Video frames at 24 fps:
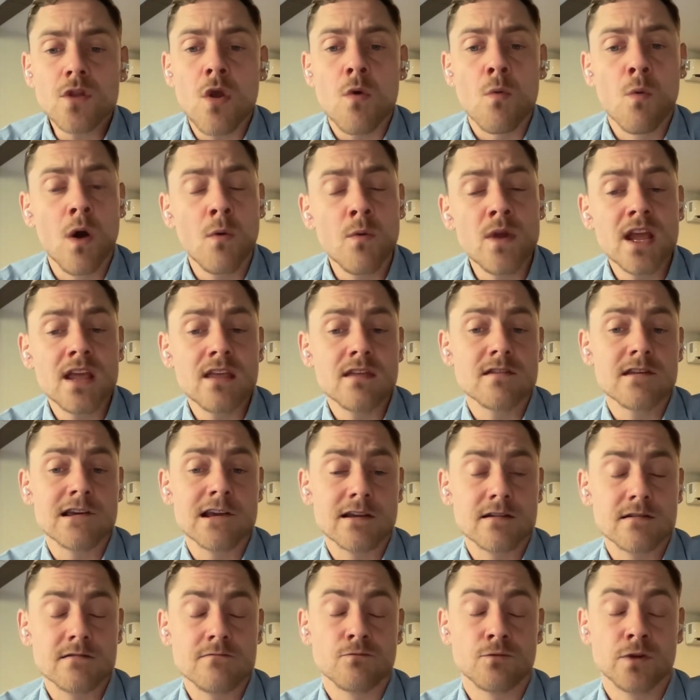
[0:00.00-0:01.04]
what we
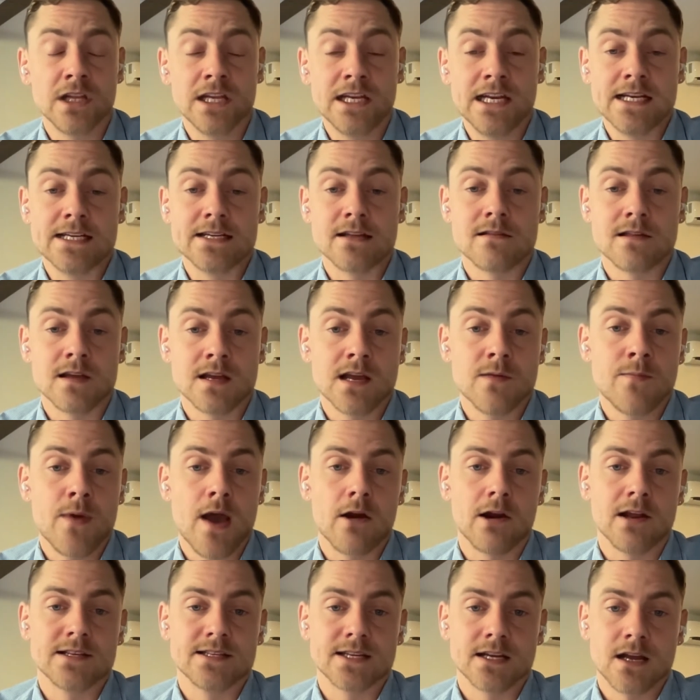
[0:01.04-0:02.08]
think really need to think
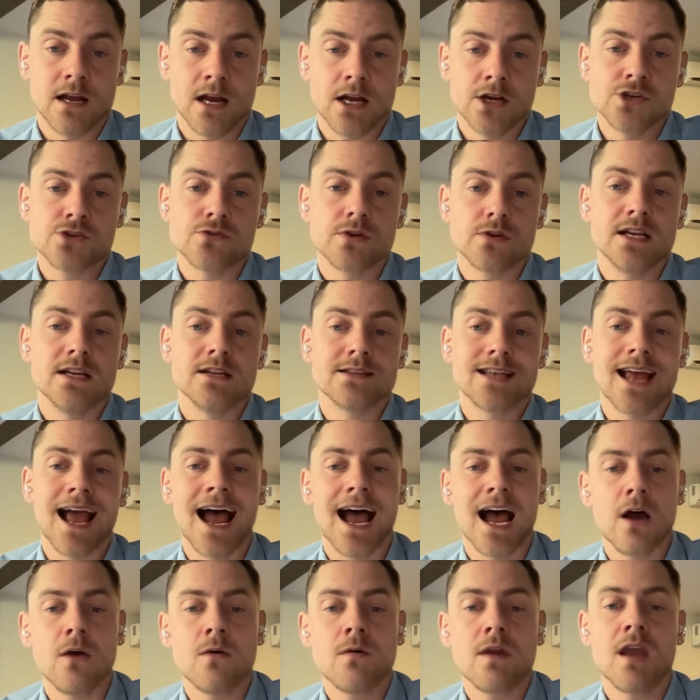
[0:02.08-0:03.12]
about as a country is
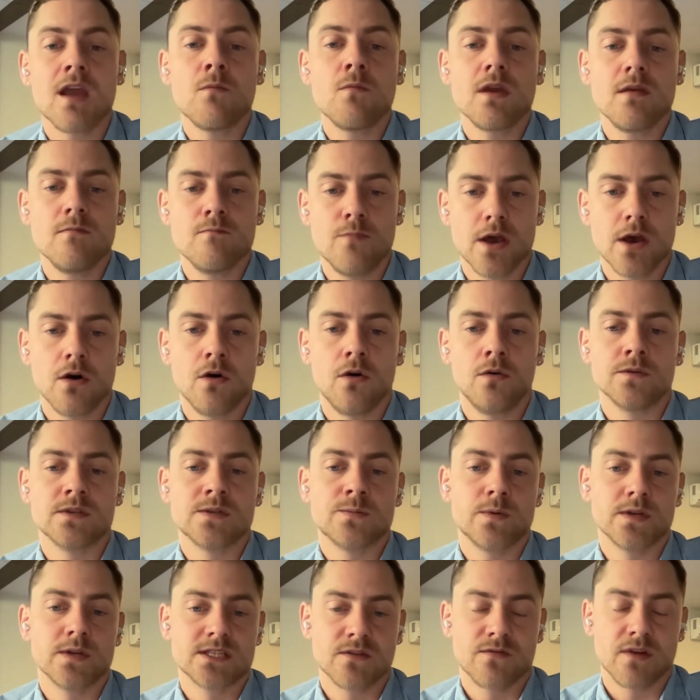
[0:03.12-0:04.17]
how can we build
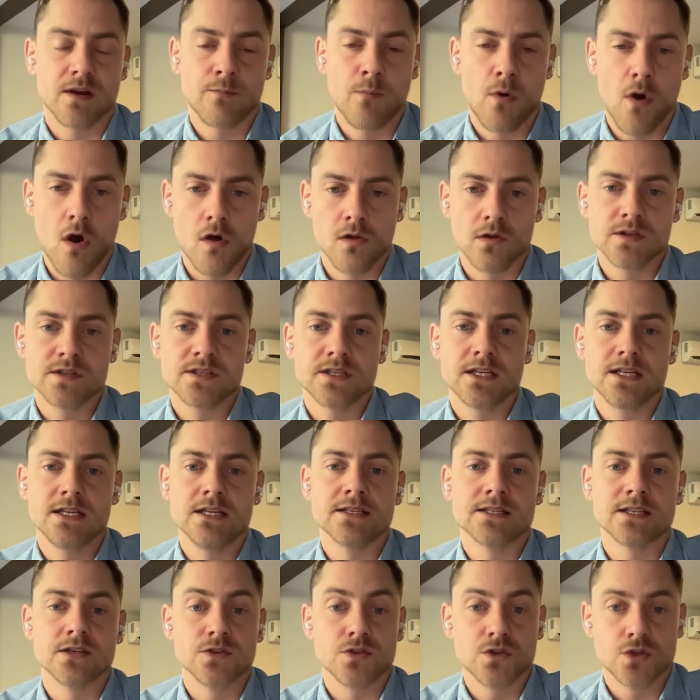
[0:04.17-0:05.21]
specific
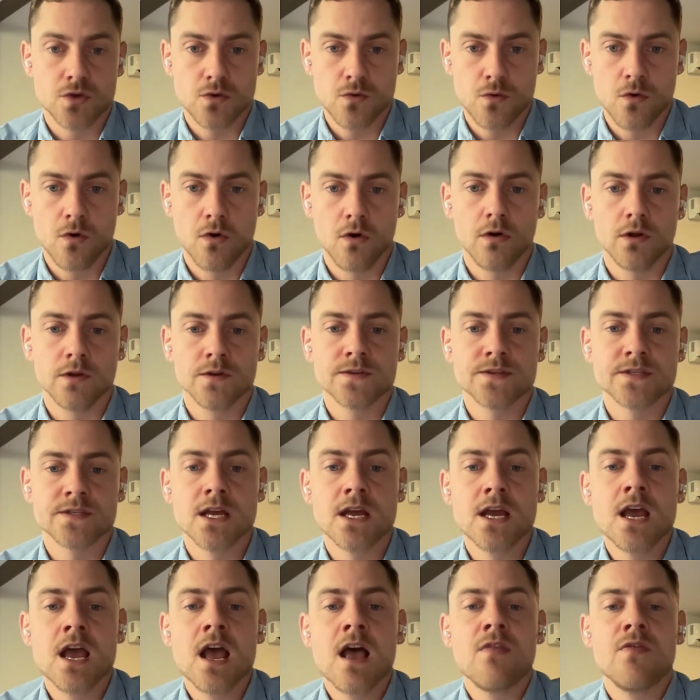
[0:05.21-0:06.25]
policies and tools
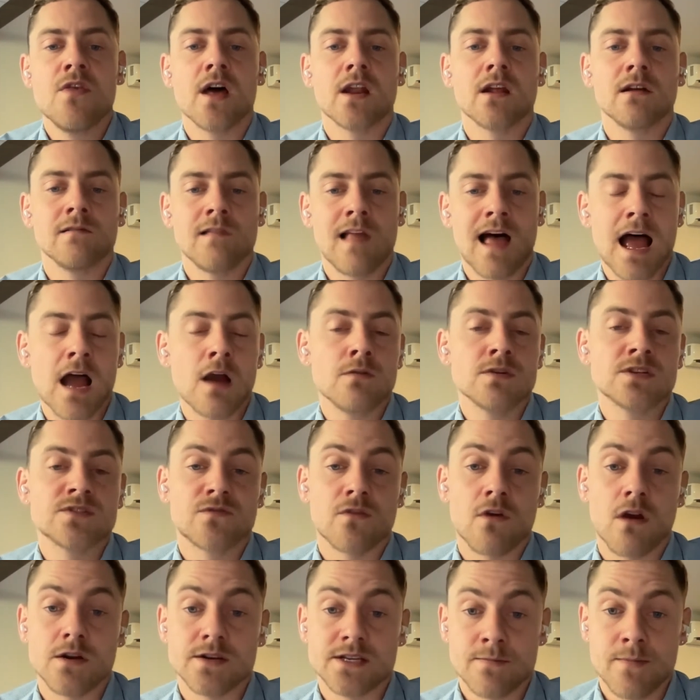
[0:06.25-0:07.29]
that allows
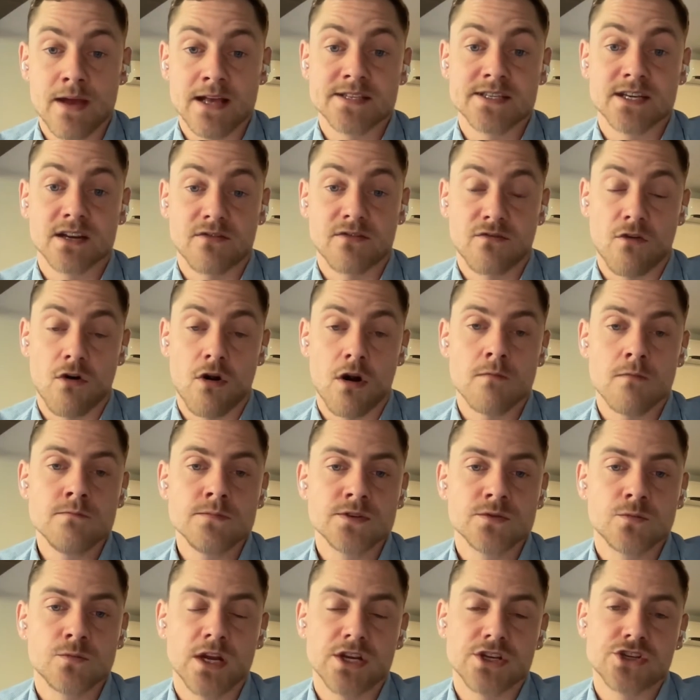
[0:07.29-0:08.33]
for our domestic
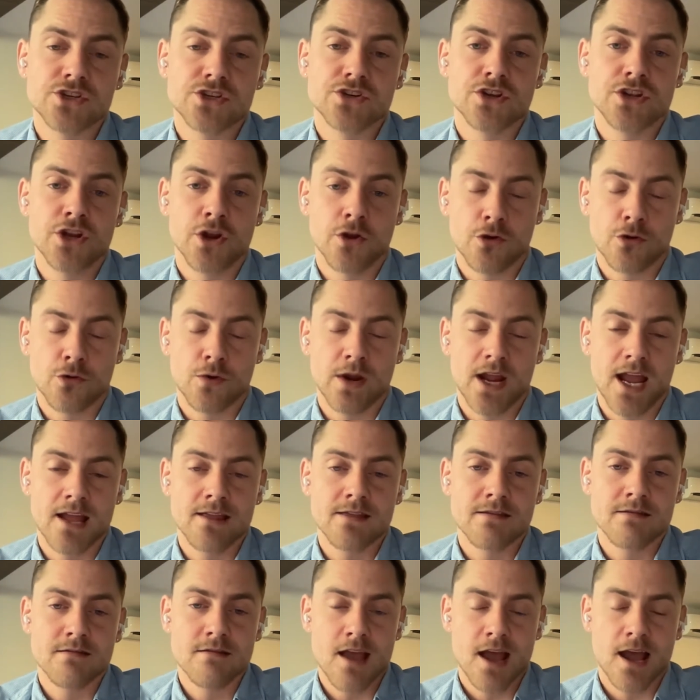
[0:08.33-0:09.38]
firms which you know
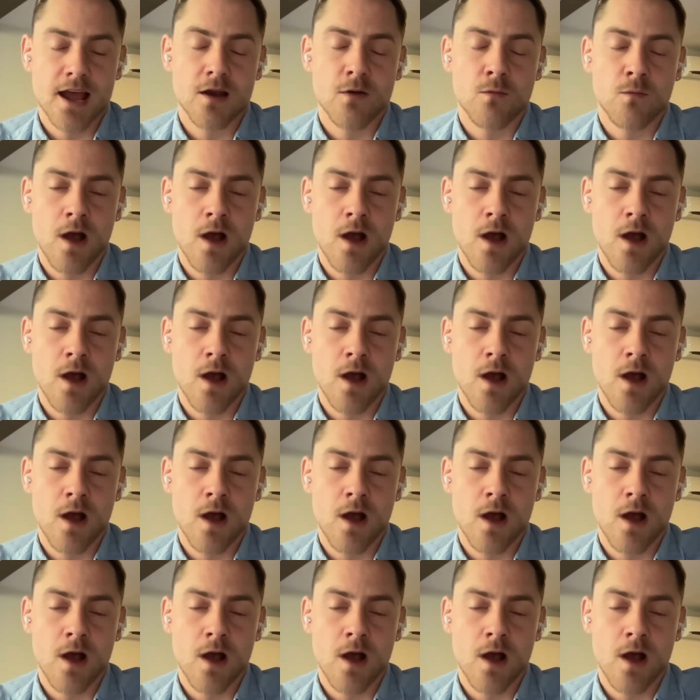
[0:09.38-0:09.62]
create uh,